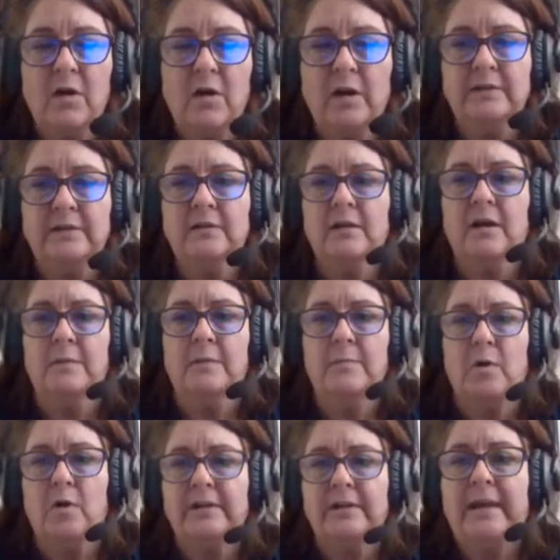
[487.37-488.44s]

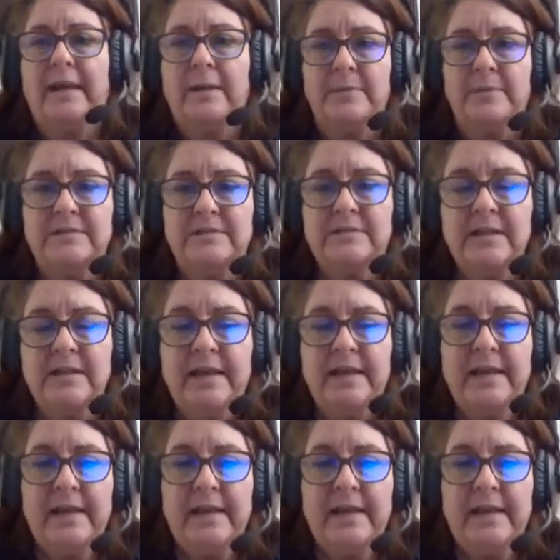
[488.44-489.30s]
on campus,